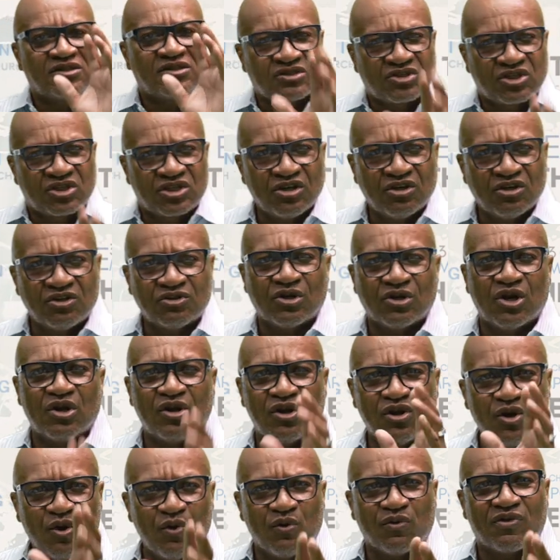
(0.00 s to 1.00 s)
children,
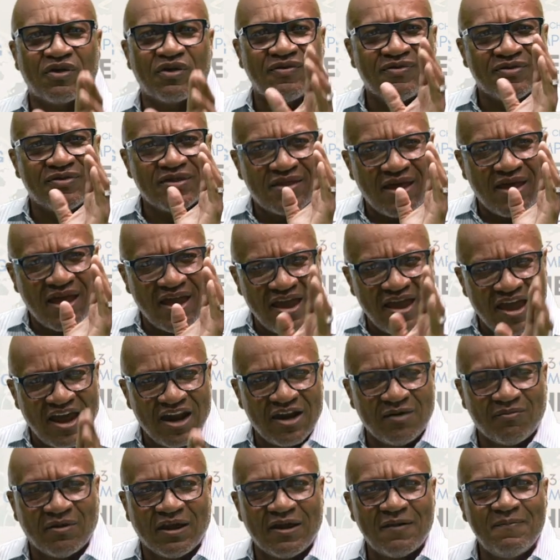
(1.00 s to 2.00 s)
youth, the
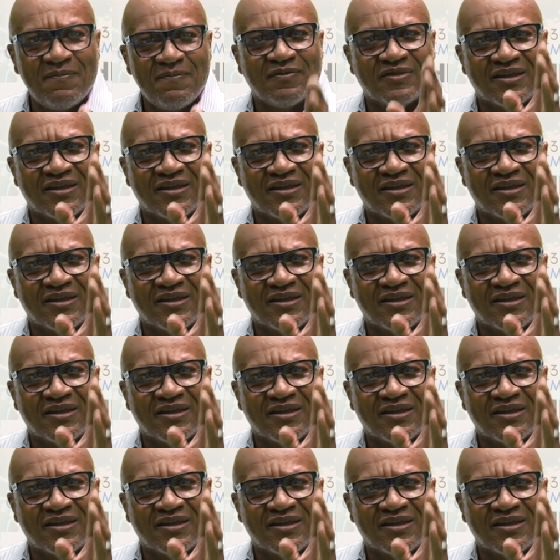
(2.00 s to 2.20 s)
enemy